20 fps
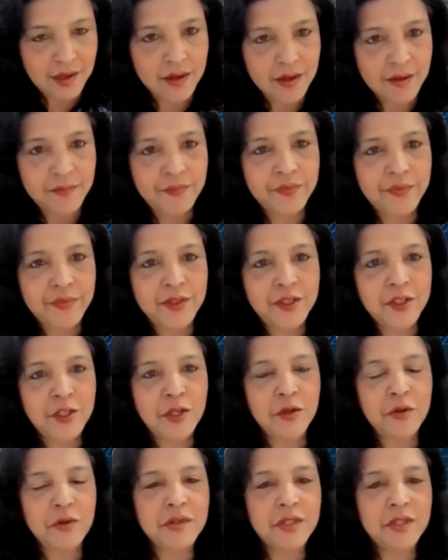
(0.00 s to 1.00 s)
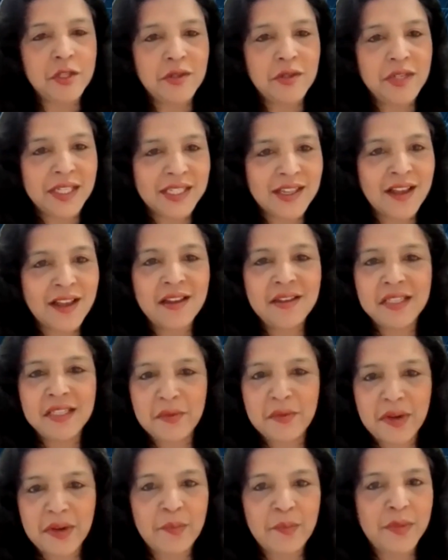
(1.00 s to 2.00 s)
to design,
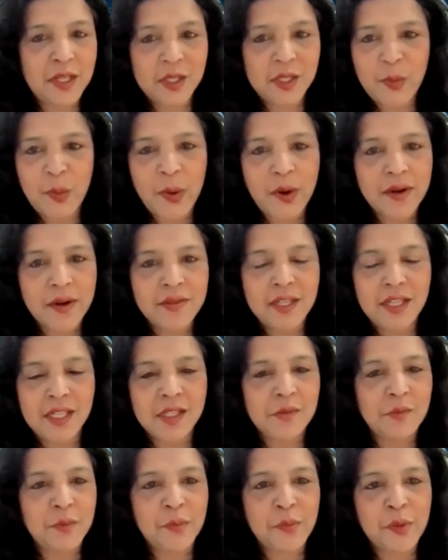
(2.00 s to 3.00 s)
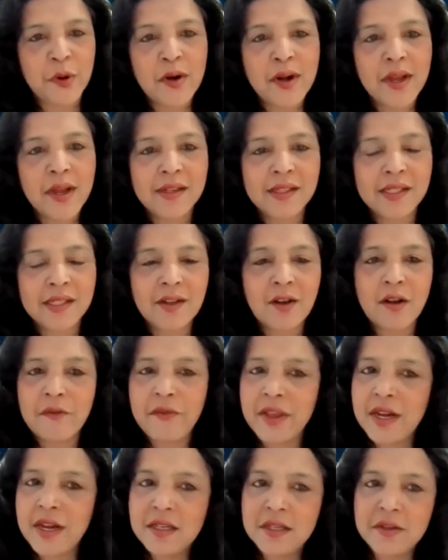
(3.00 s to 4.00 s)
develop these products
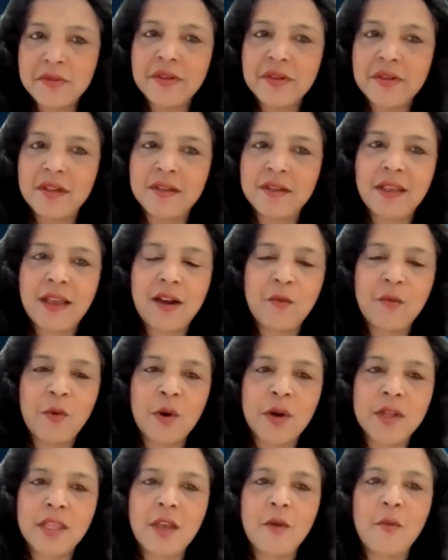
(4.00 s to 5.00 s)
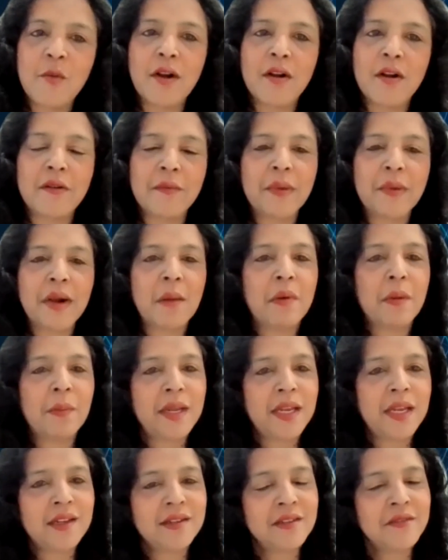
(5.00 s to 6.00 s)
are very different than what they were
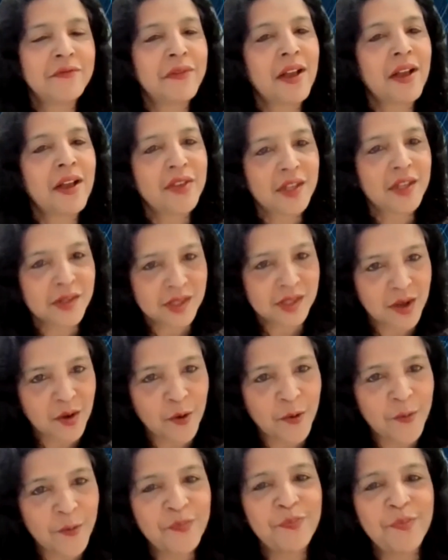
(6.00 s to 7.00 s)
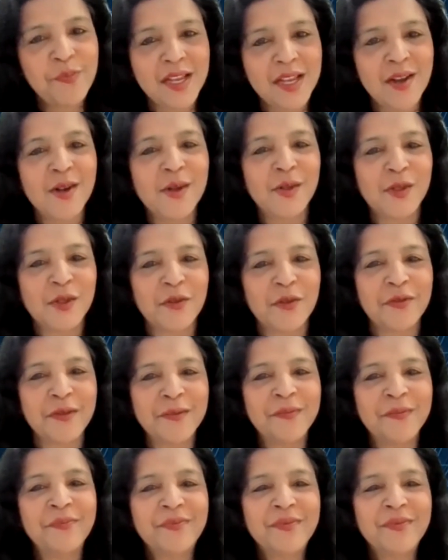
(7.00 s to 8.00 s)
probably 5 years ago, because of
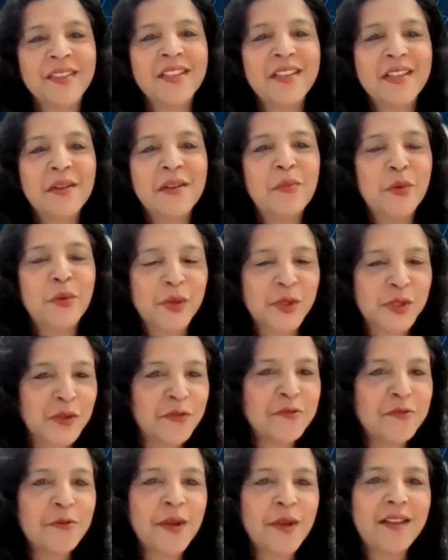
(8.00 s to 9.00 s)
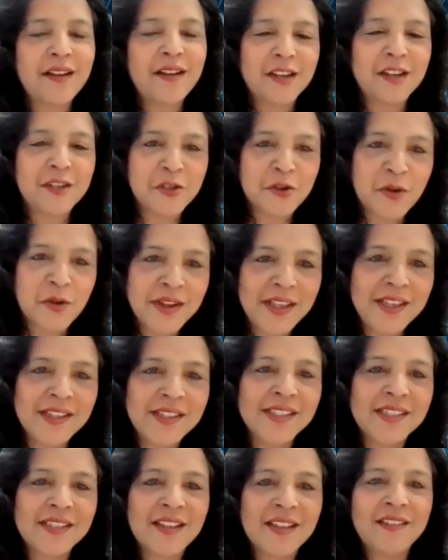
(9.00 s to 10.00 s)
more software,
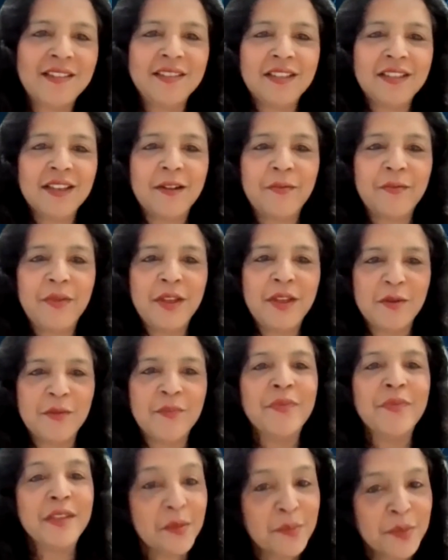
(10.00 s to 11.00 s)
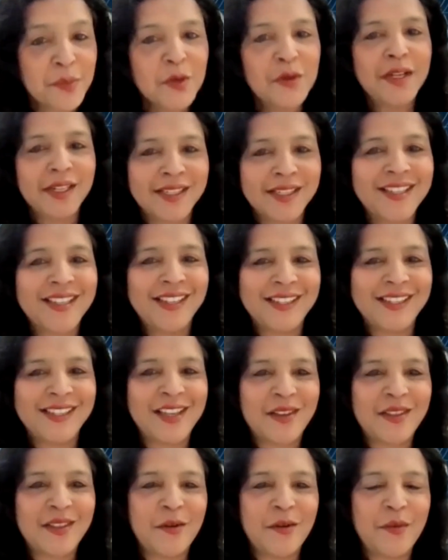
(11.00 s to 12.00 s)
electronics, and computing skills
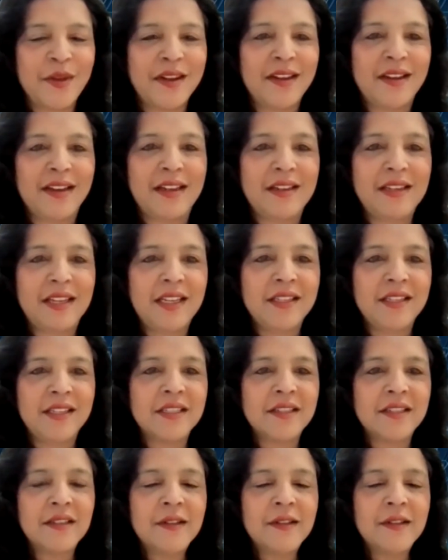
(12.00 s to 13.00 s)
that we really need.